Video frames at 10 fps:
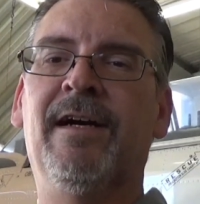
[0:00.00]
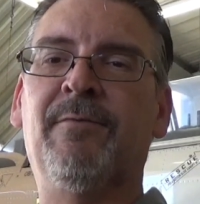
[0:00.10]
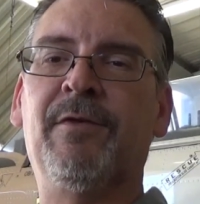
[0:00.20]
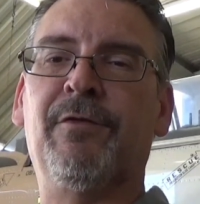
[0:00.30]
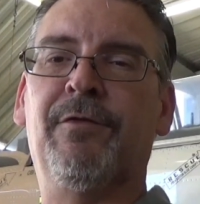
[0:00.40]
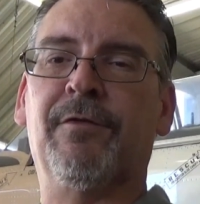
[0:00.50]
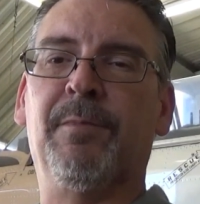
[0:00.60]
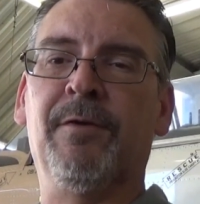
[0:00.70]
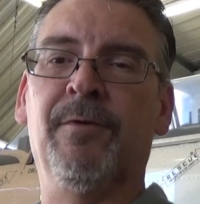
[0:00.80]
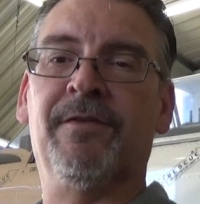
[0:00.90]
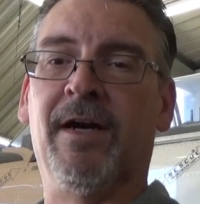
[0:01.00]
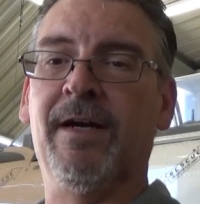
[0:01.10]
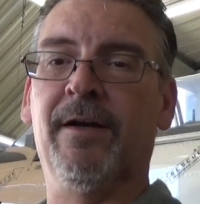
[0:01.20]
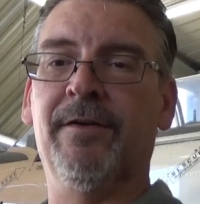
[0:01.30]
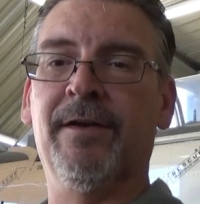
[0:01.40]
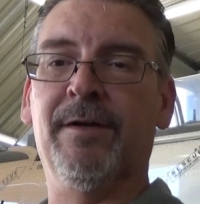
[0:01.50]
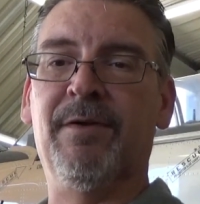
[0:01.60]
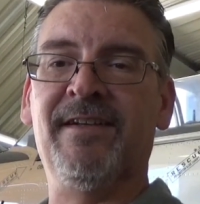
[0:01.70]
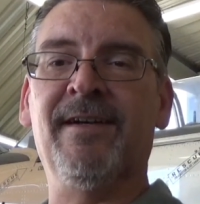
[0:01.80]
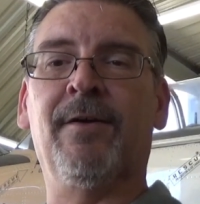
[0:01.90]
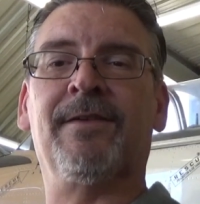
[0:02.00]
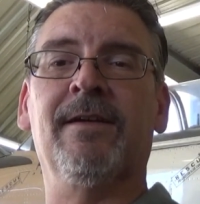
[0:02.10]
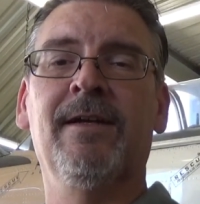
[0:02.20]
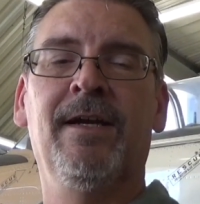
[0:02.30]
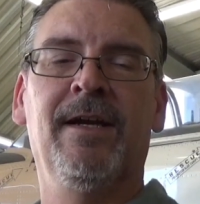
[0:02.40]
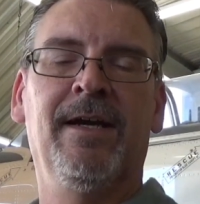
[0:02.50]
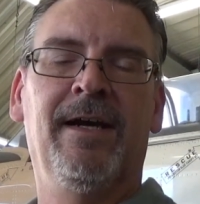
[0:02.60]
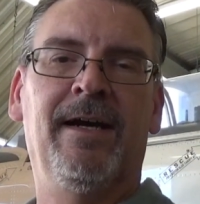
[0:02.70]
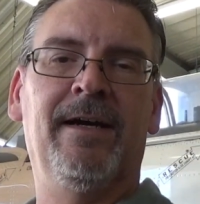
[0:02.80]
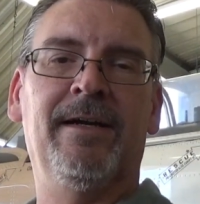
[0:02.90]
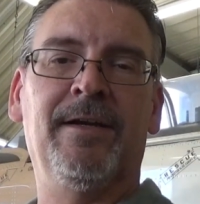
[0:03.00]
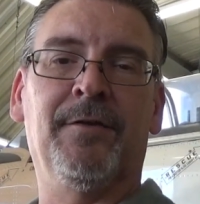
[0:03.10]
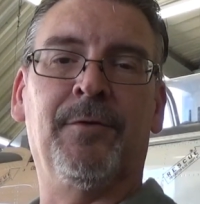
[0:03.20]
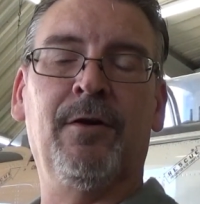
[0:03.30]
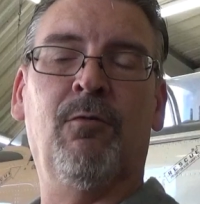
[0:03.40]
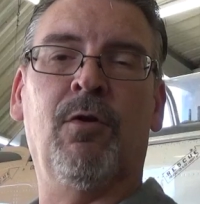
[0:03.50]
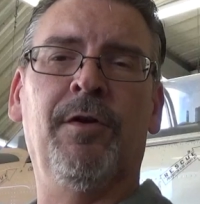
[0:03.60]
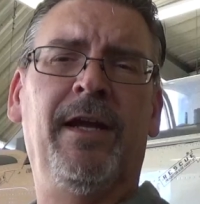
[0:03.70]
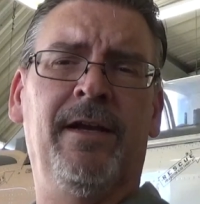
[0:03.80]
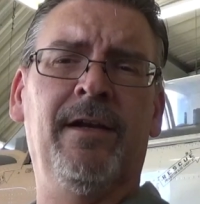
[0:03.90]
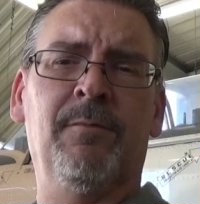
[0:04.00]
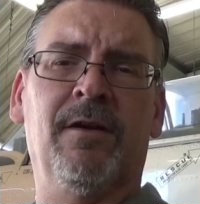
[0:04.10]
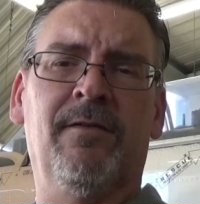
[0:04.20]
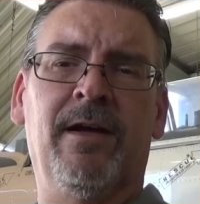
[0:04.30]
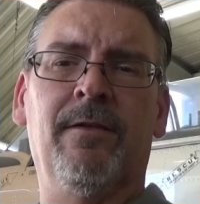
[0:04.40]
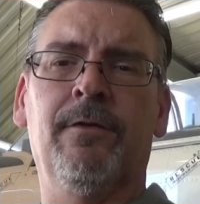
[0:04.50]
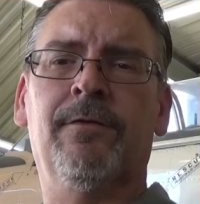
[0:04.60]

which has just been retired by Delta in the real world, and a number of others.